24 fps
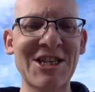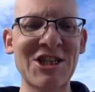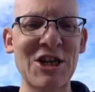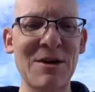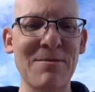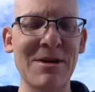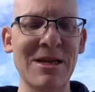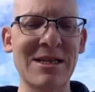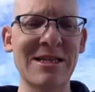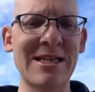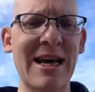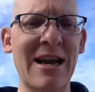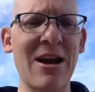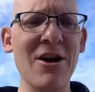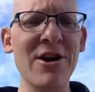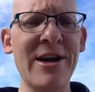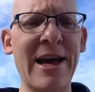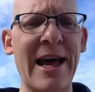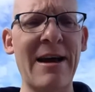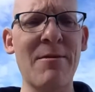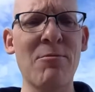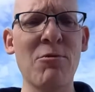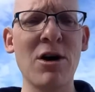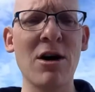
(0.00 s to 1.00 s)
him and said,
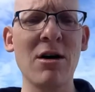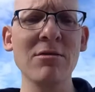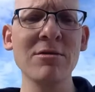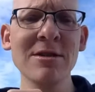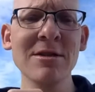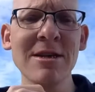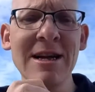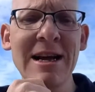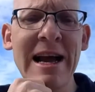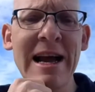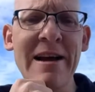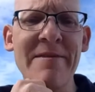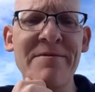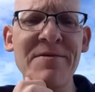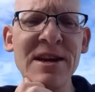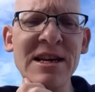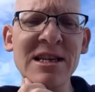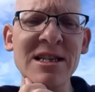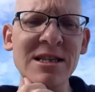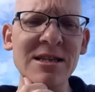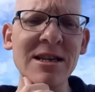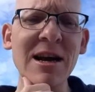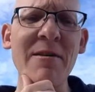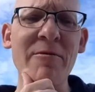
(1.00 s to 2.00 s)
okay, well, if this
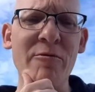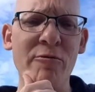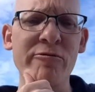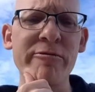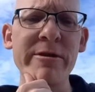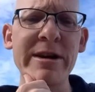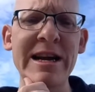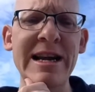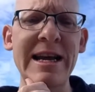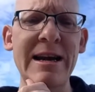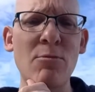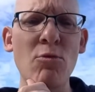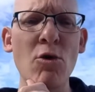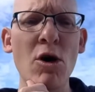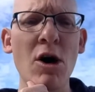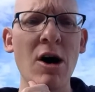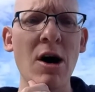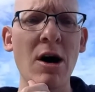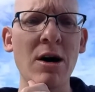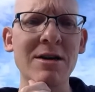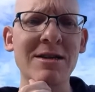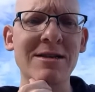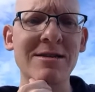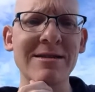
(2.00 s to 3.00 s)
stuff really
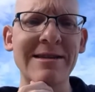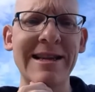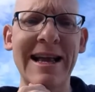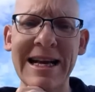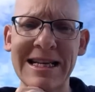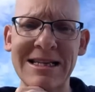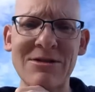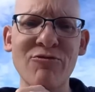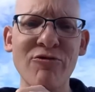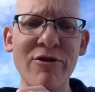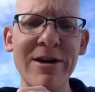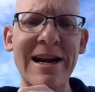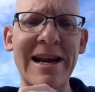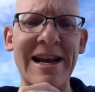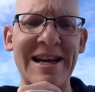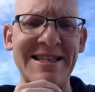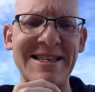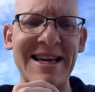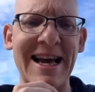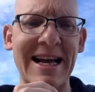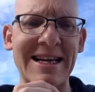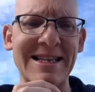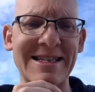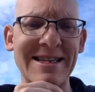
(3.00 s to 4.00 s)
works, let's really
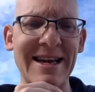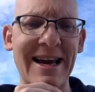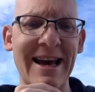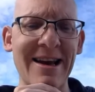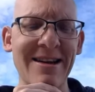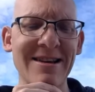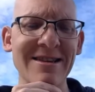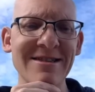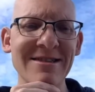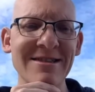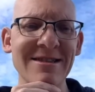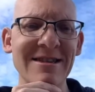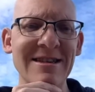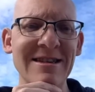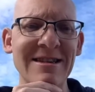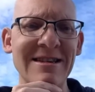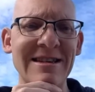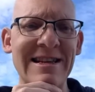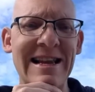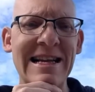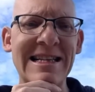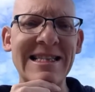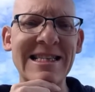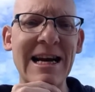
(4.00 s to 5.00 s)
test it.
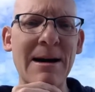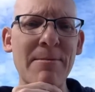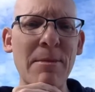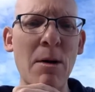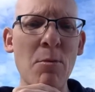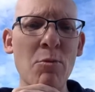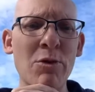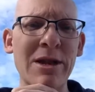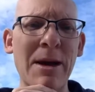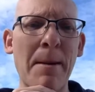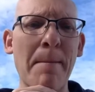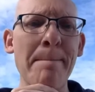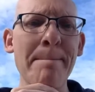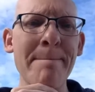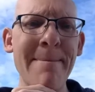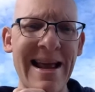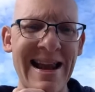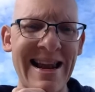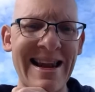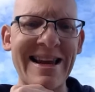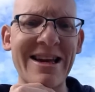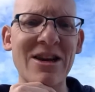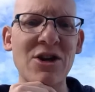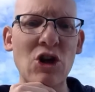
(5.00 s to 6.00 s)
Let's come up with $1
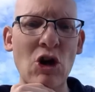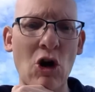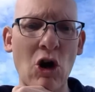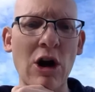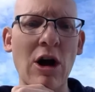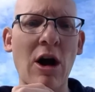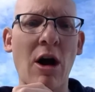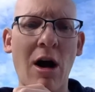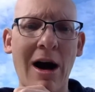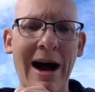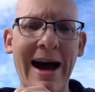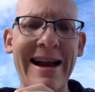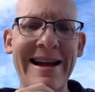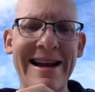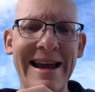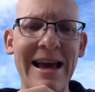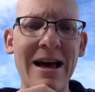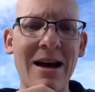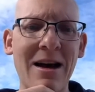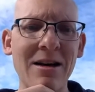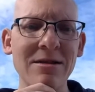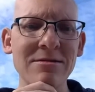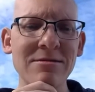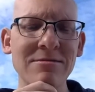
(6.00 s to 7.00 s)
million
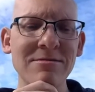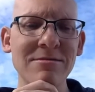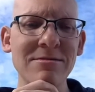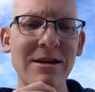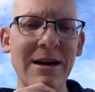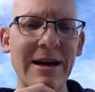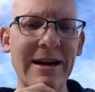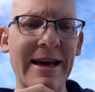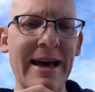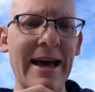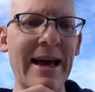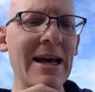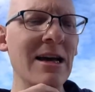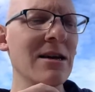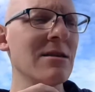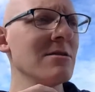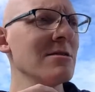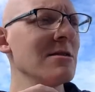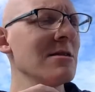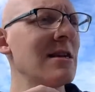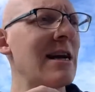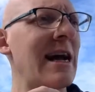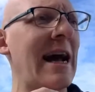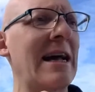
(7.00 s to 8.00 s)
idea, okay?
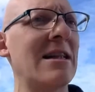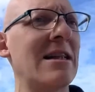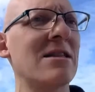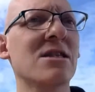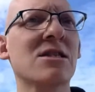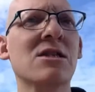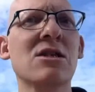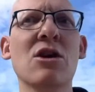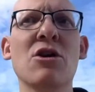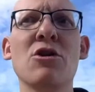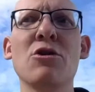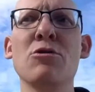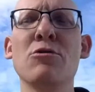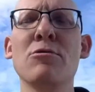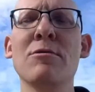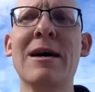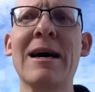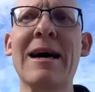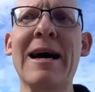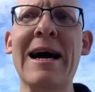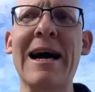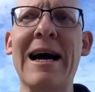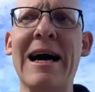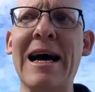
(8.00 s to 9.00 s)
And so
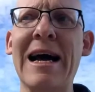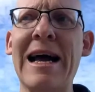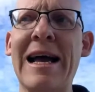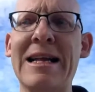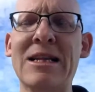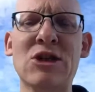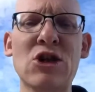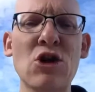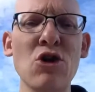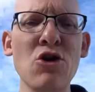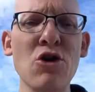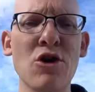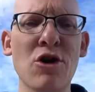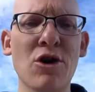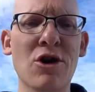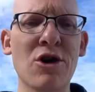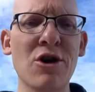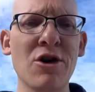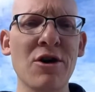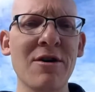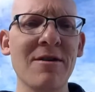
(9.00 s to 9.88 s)
it took